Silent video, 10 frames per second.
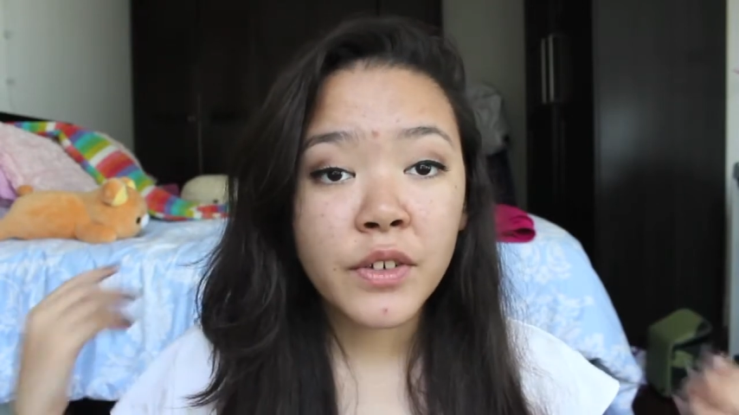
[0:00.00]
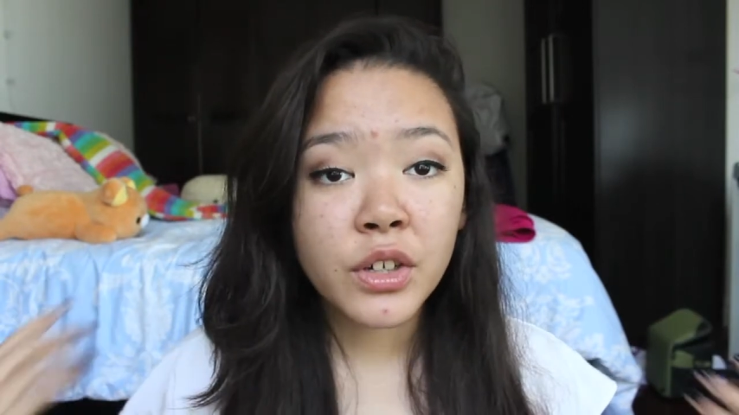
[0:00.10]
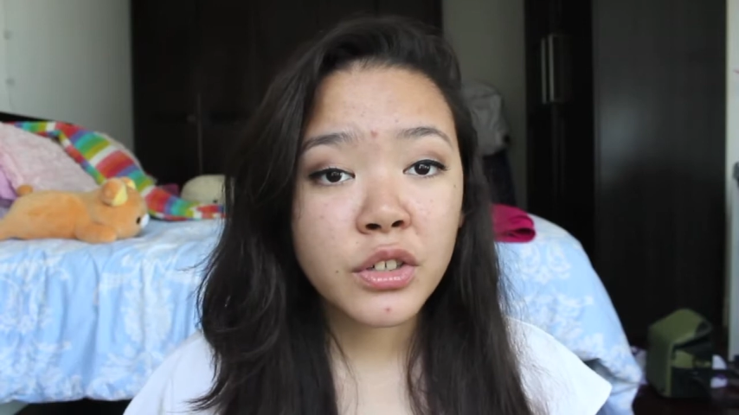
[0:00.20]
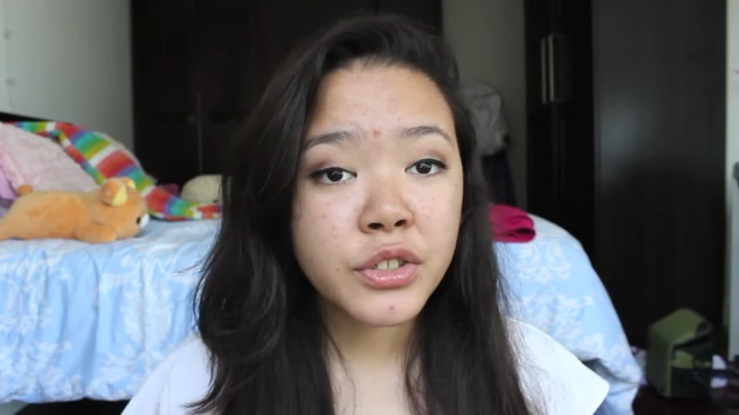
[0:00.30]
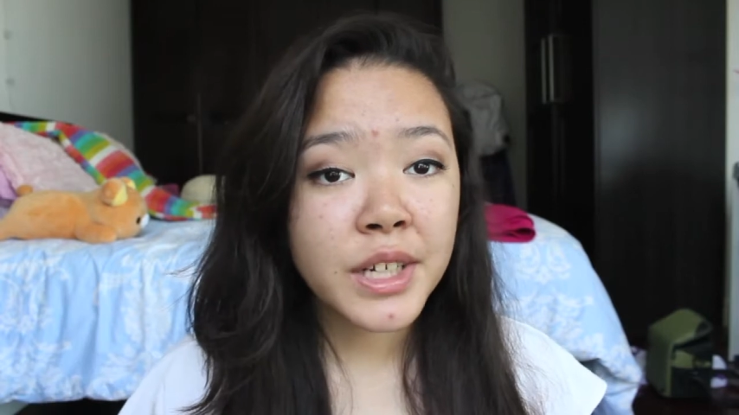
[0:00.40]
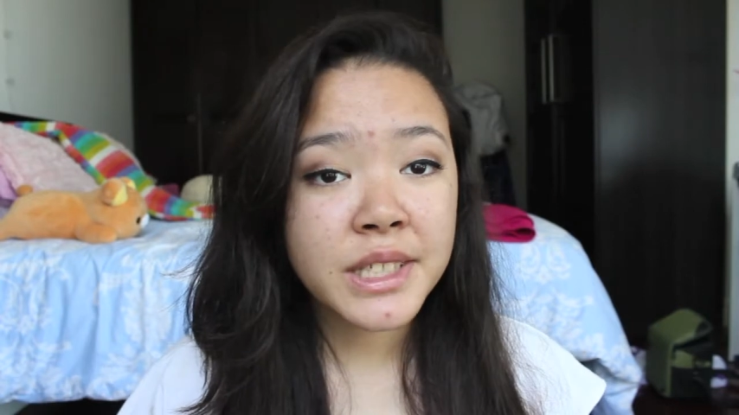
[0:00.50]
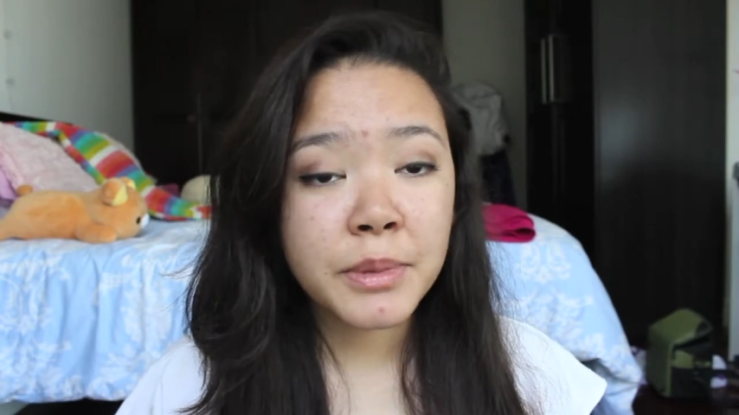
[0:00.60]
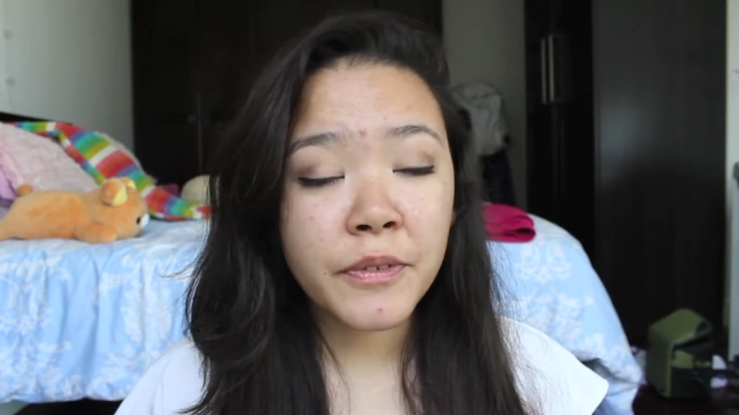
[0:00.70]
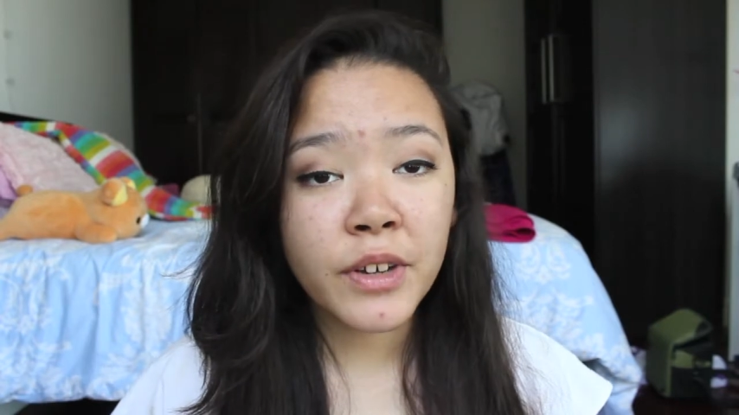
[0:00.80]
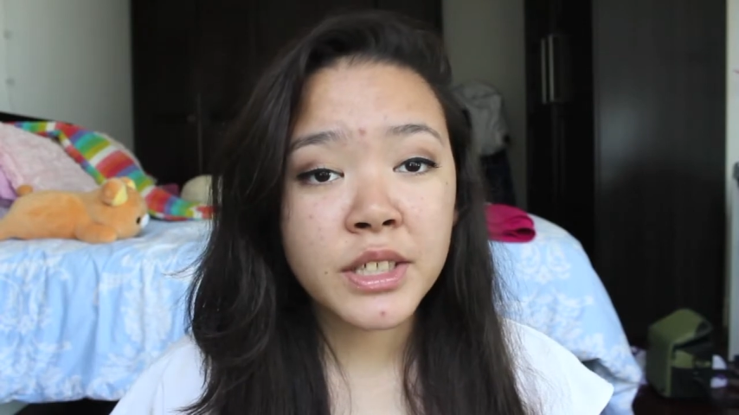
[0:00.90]
if a girl tries
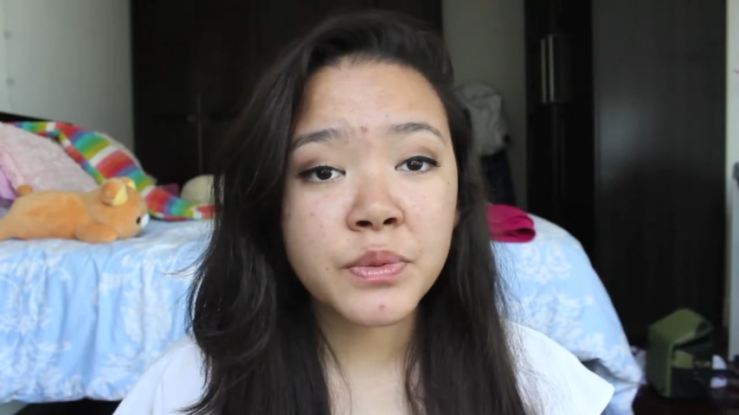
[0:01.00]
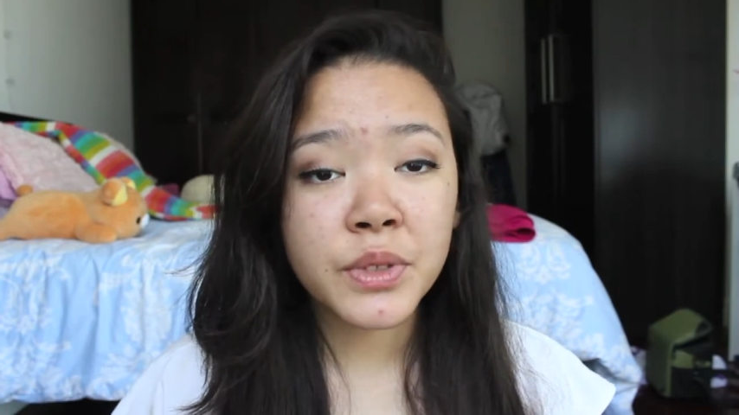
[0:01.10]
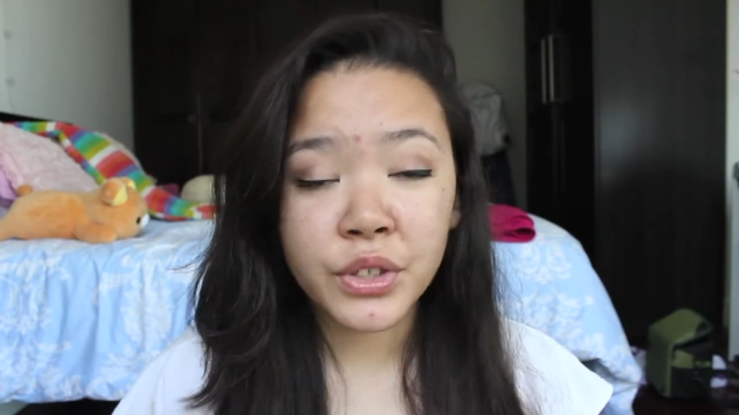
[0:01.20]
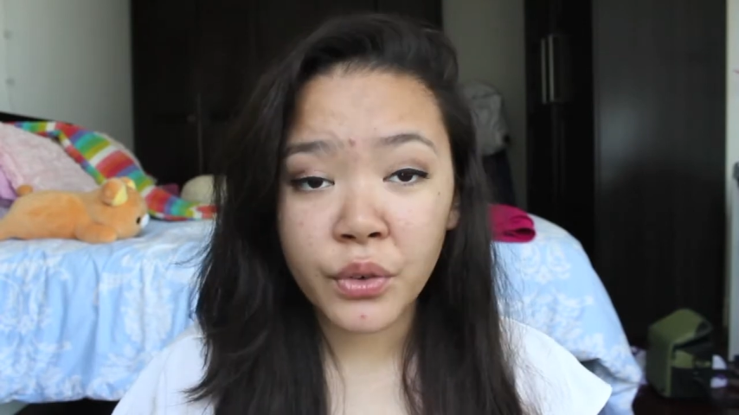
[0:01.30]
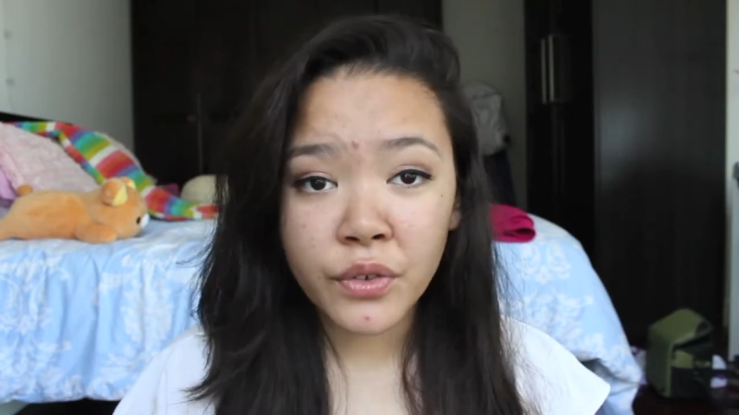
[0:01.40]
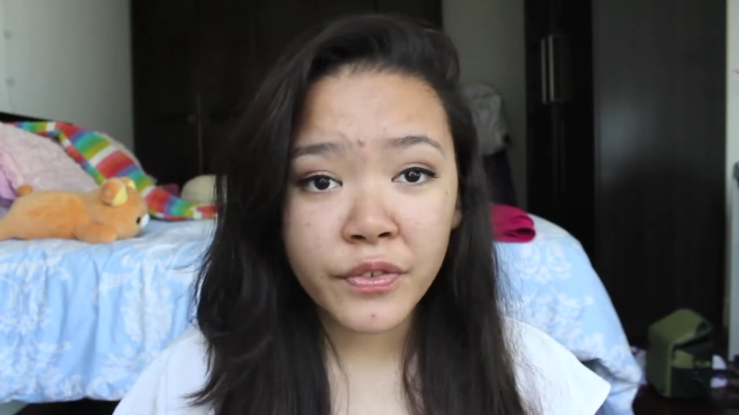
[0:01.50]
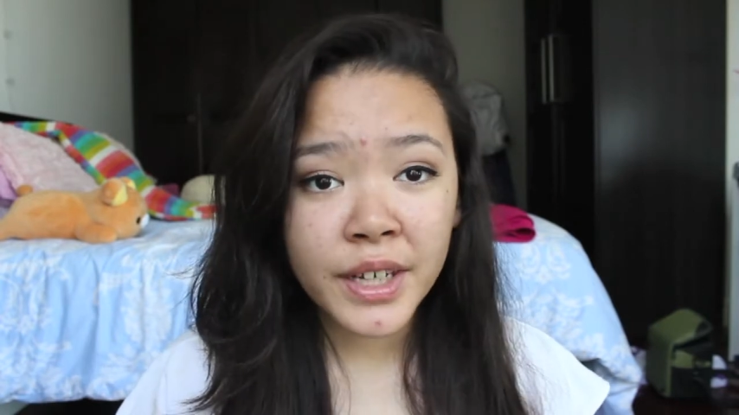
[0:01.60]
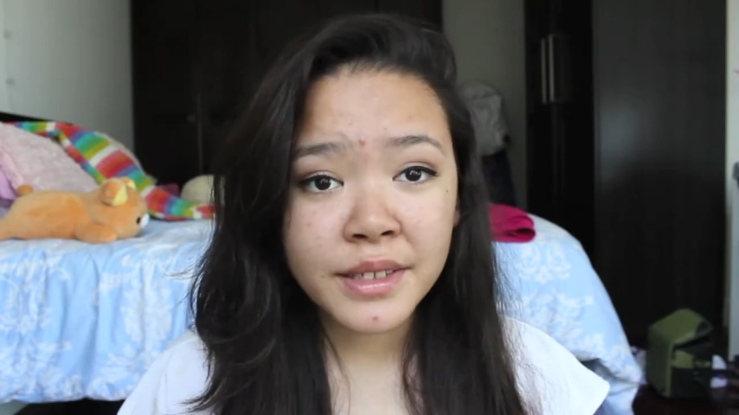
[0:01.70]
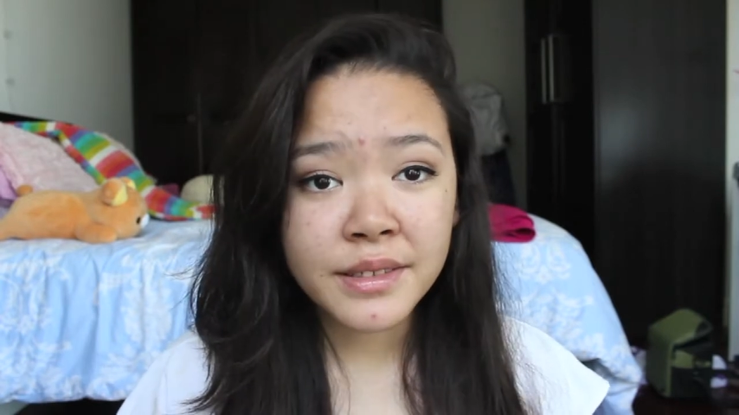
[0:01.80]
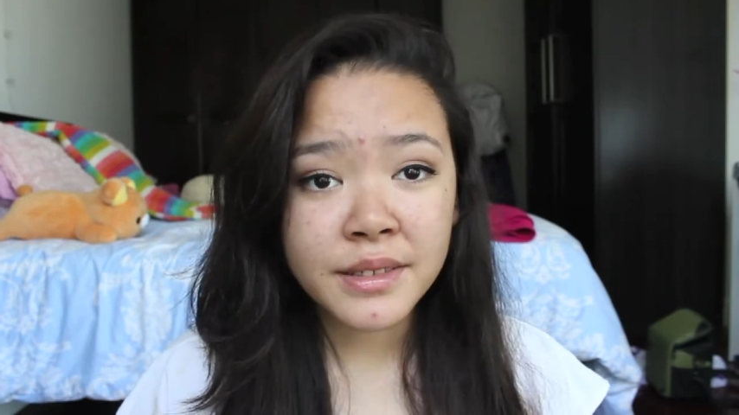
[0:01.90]
to be friends with your
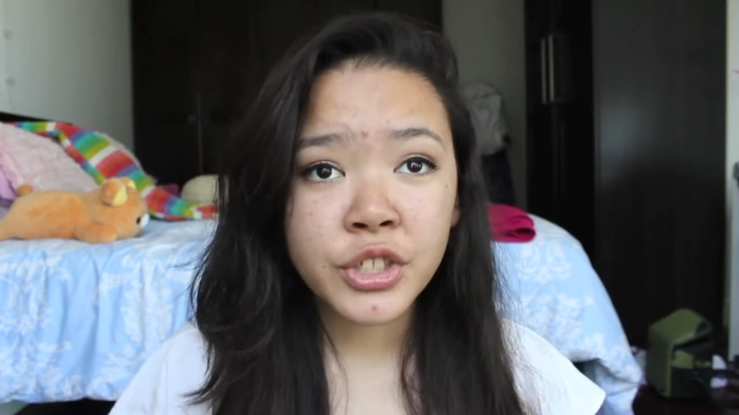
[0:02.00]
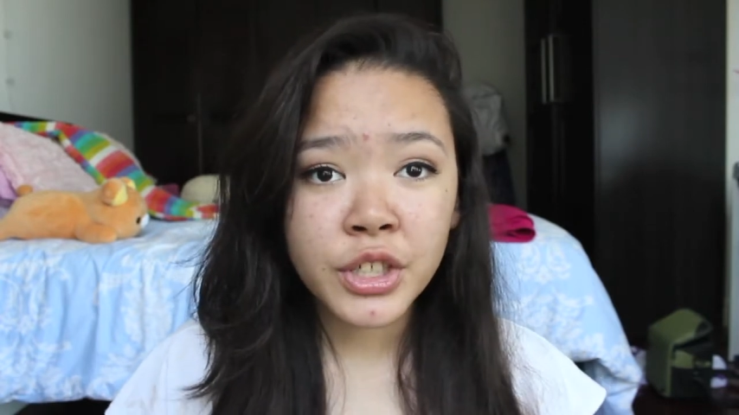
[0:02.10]
friends,